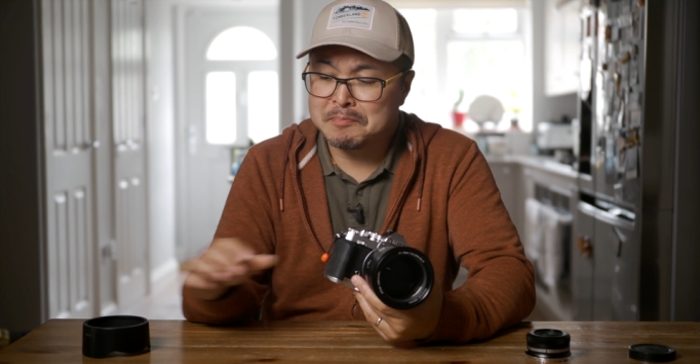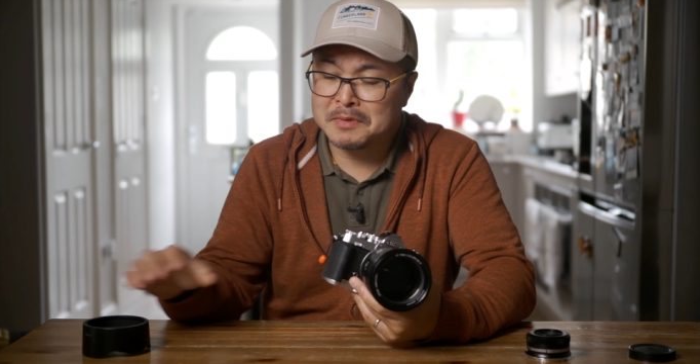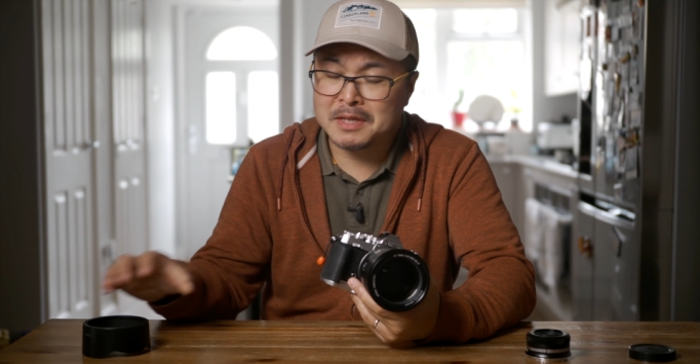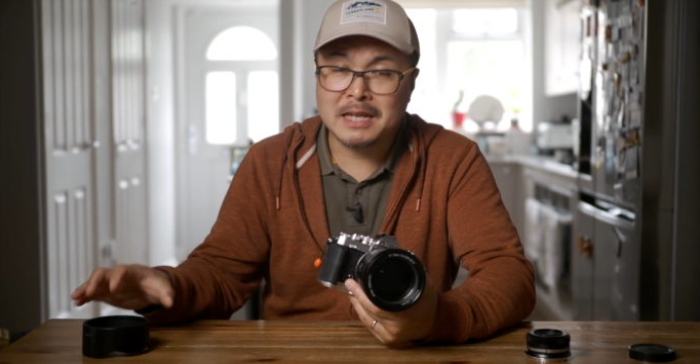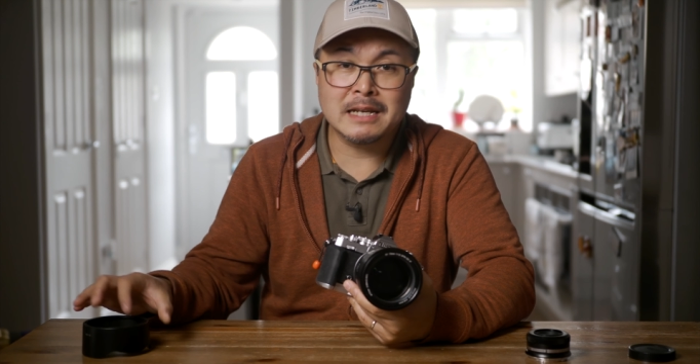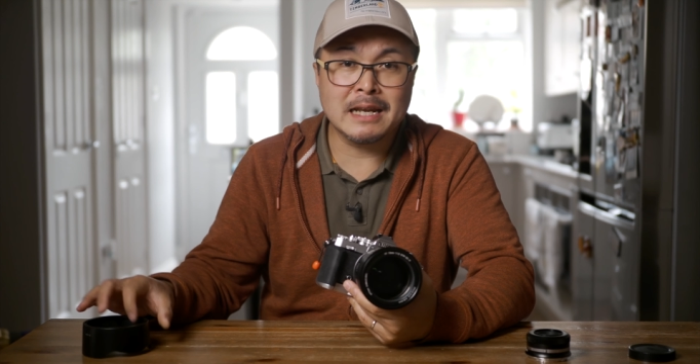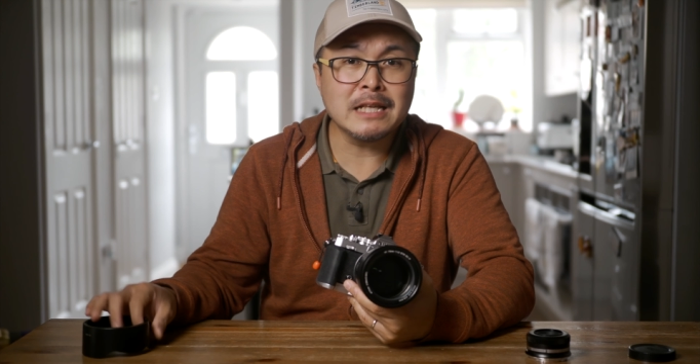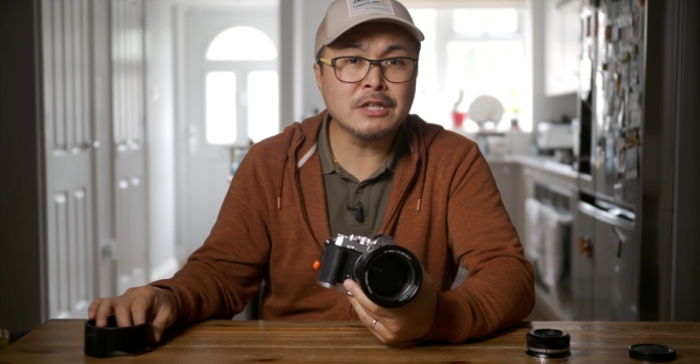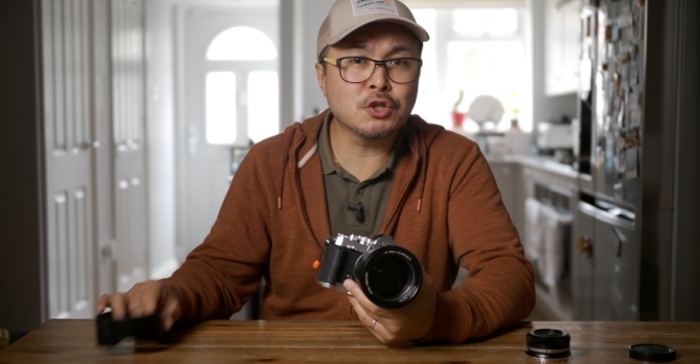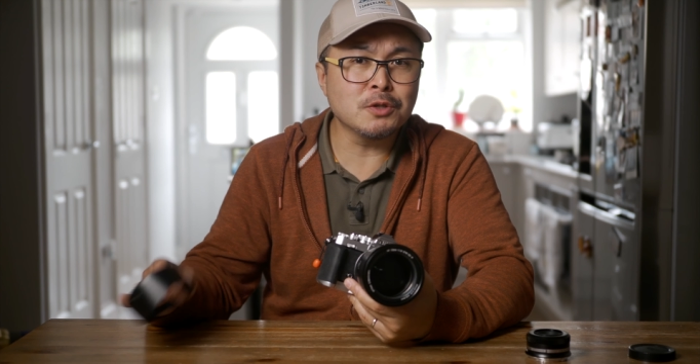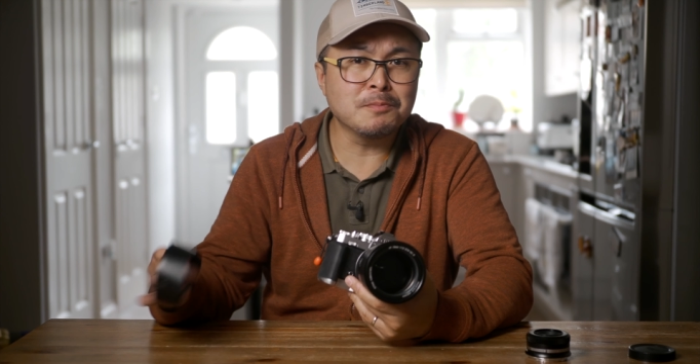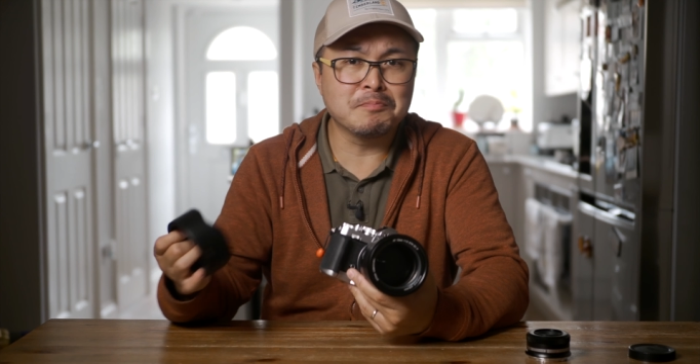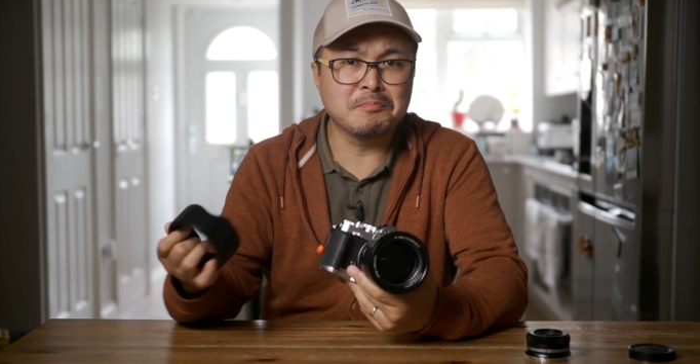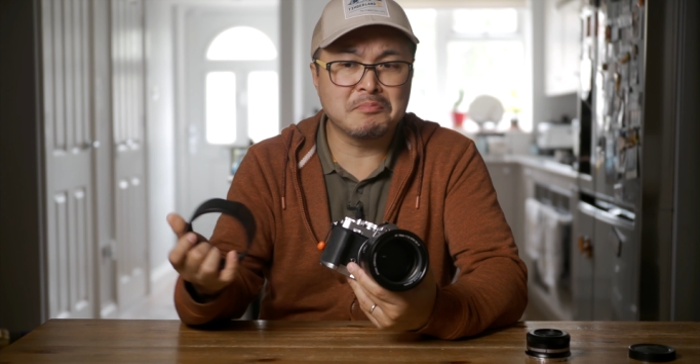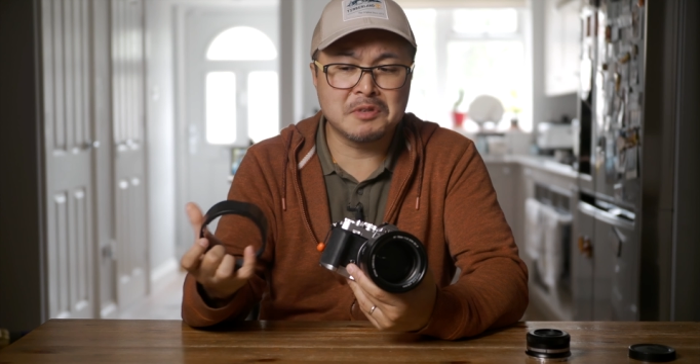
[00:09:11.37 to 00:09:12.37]
the lens
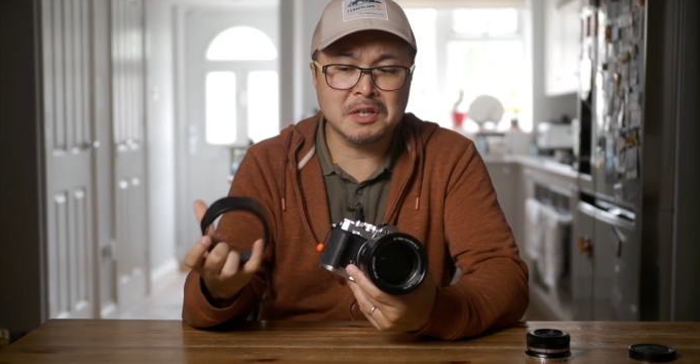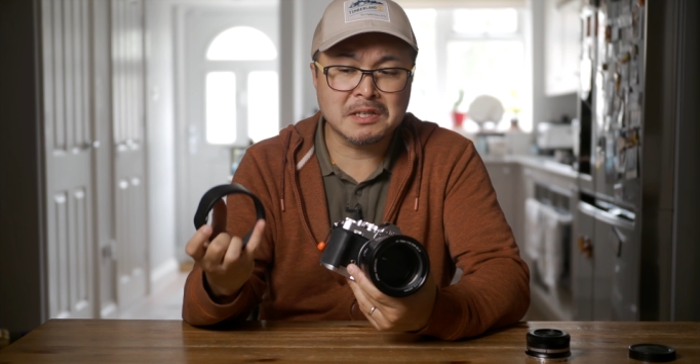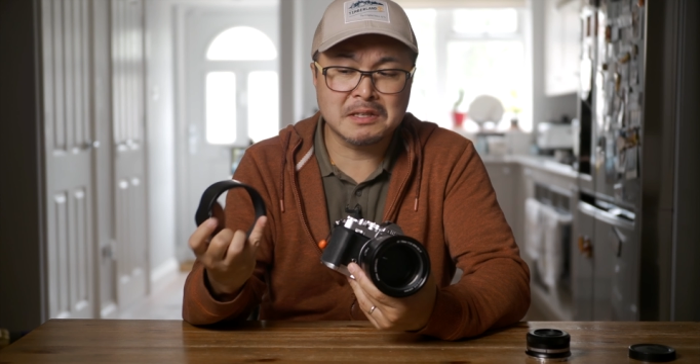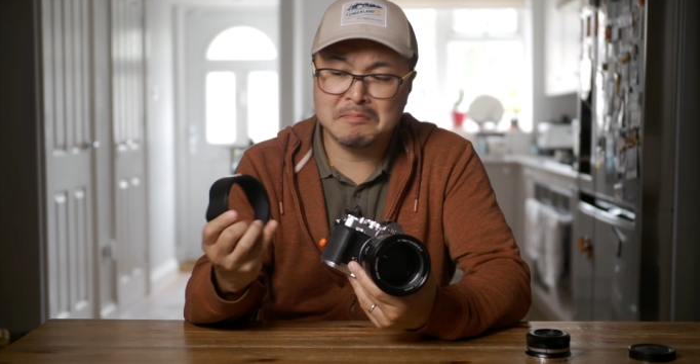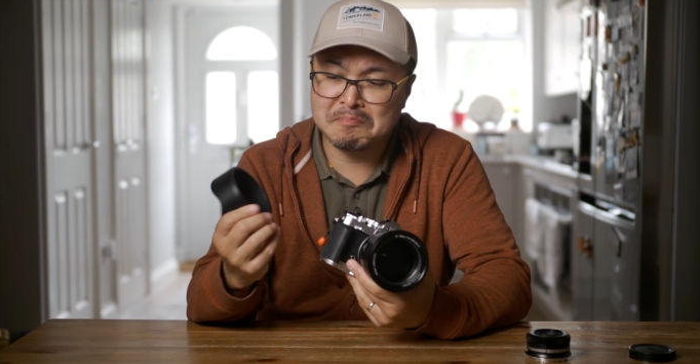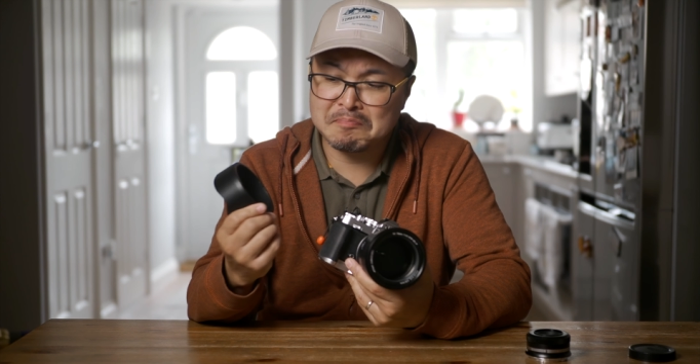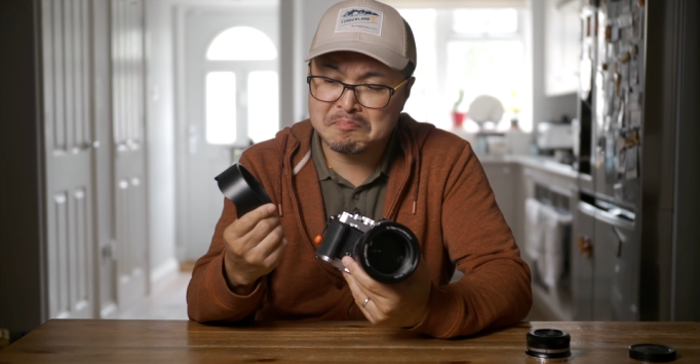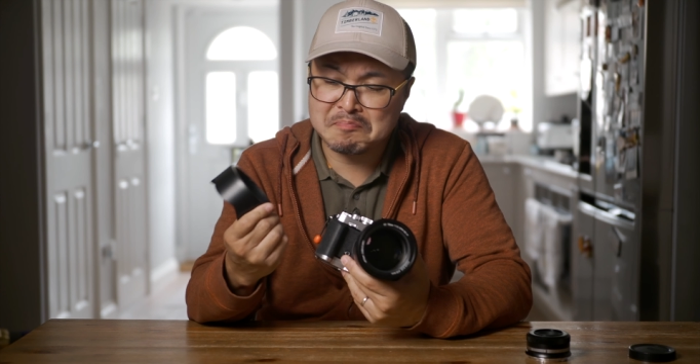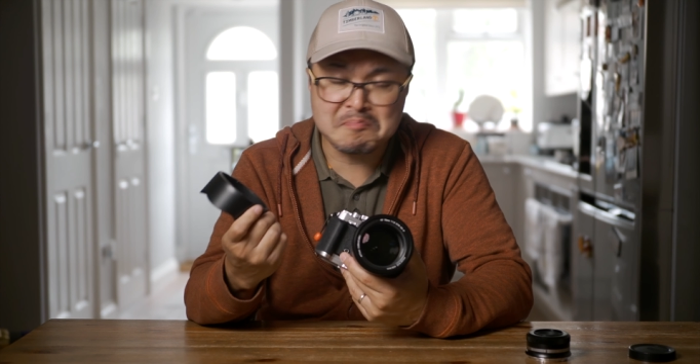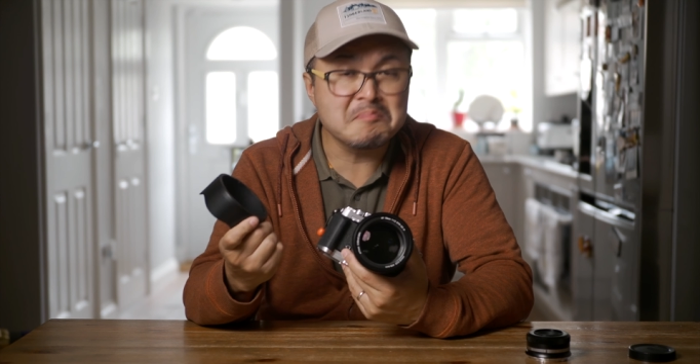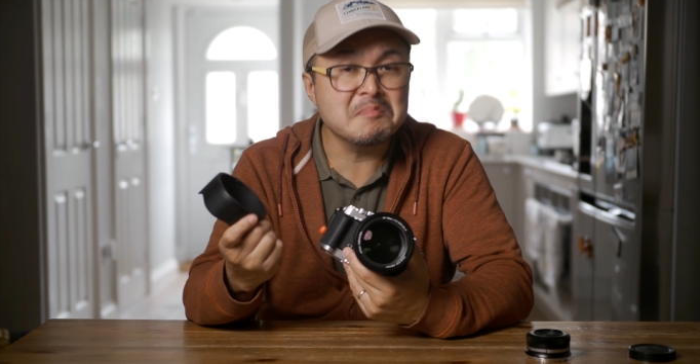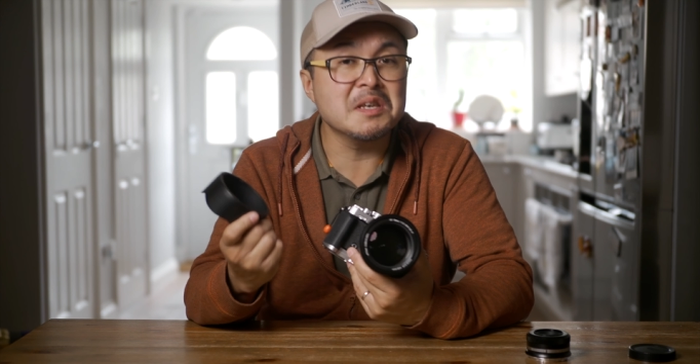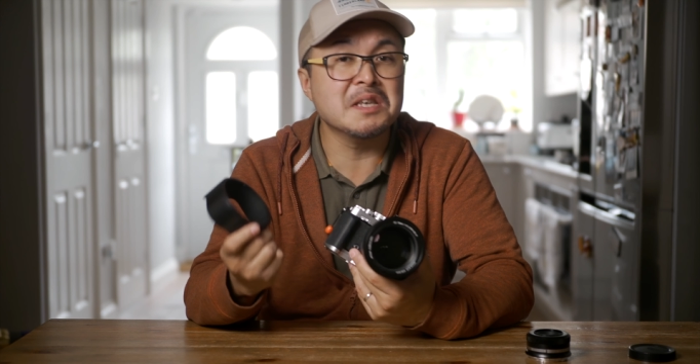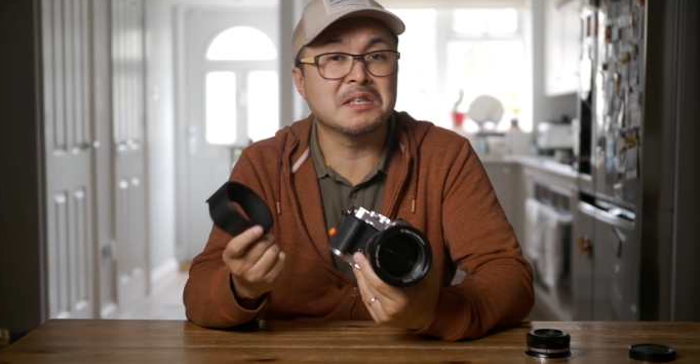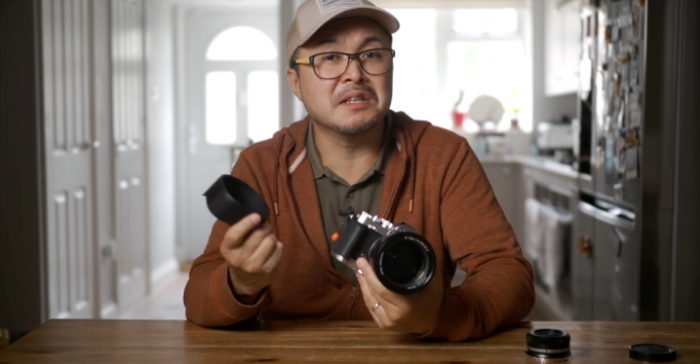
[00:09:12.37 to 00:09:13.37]
hood just
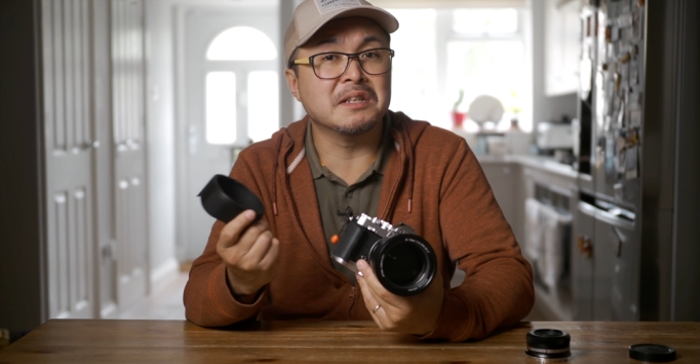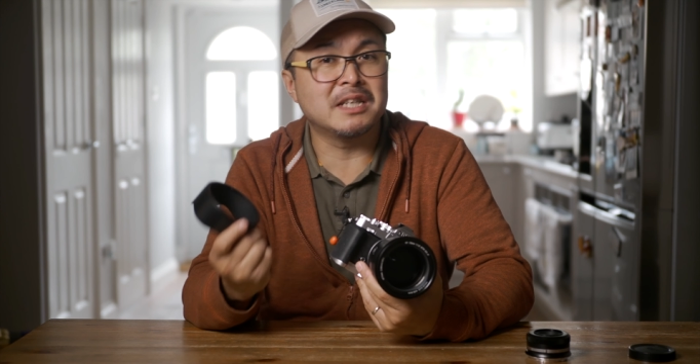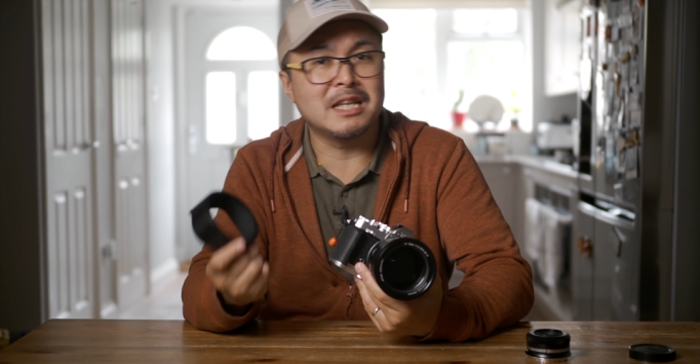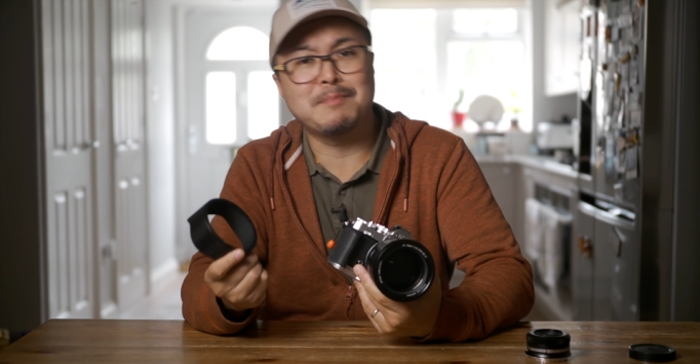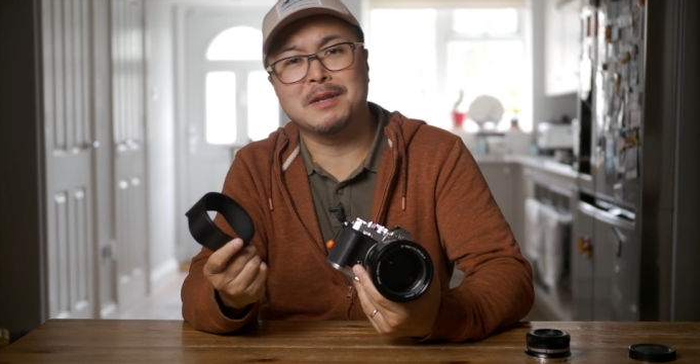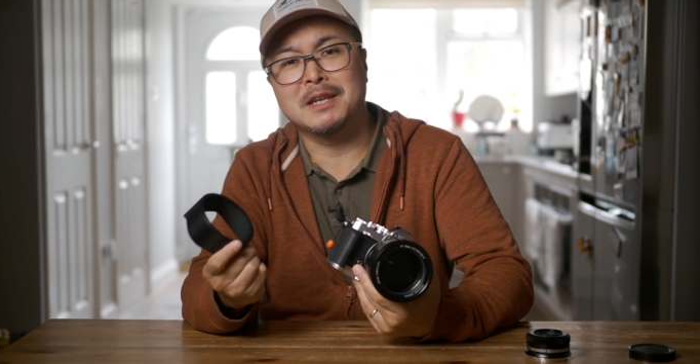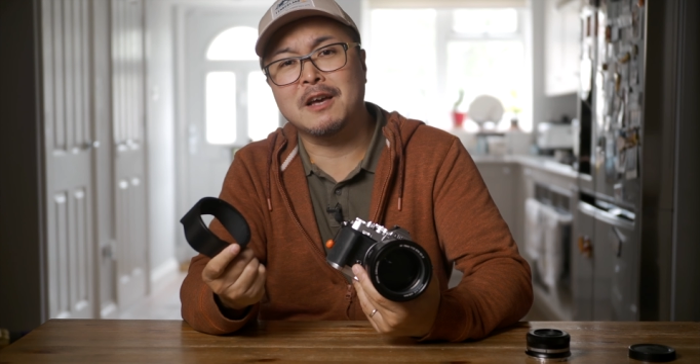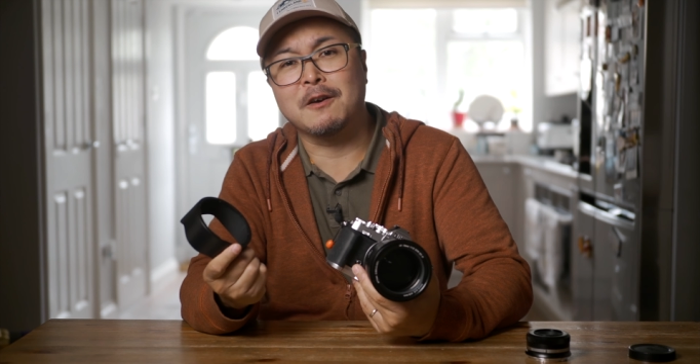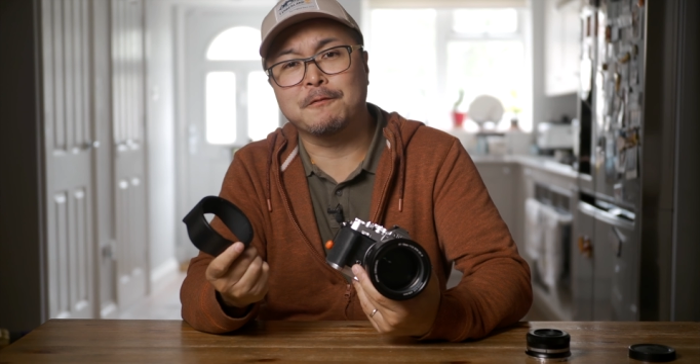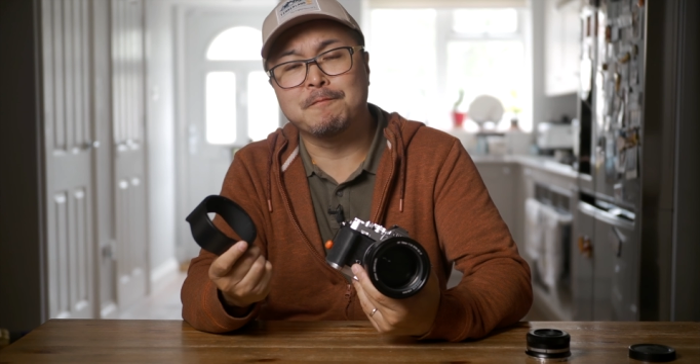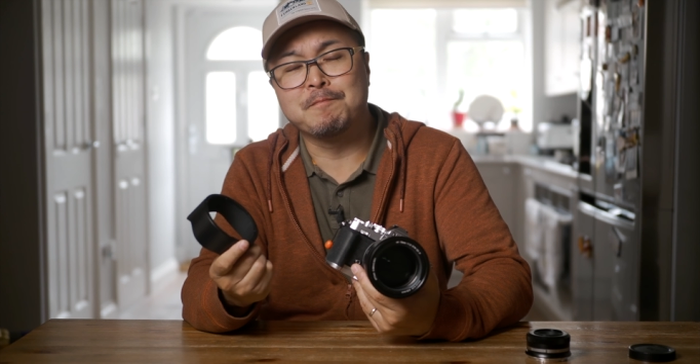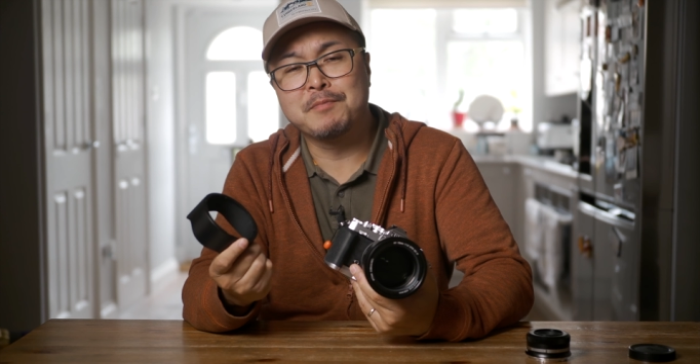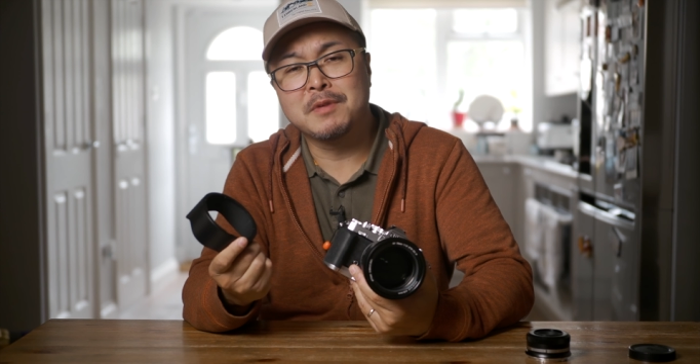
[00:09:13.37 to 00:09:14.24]
isn't deep enough.